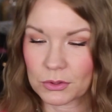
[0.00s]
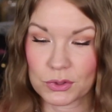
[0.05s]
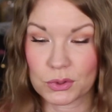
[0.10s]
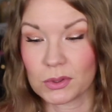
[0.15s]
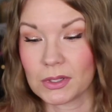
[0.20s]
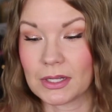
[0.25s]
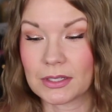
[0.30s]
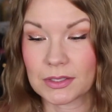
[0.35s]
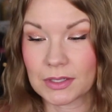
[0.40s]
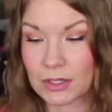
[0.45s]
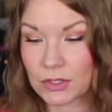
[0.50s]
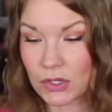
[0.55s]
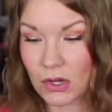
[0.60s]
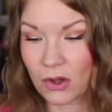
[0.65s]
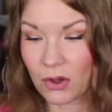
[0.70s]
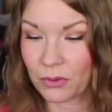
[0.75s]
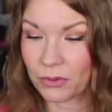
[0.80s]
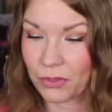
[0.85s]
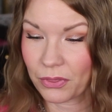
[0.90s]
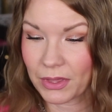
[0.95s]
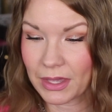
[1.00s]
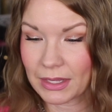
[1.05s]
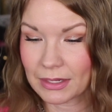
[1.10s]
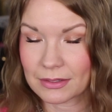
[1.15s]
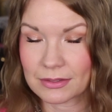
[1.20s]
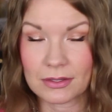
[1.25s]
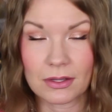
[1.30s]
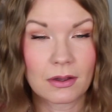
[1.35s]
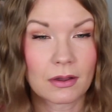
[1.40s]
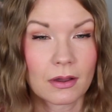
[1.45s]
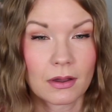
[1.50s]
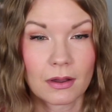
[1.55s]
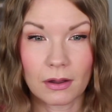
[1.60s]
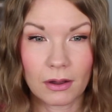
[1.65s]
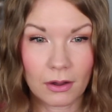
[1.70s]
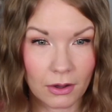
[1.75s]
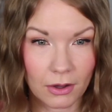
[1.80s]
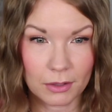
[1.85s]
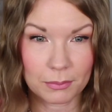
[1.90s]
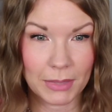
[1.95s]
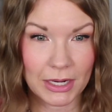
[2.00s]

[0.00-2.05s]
So let's get to all the things on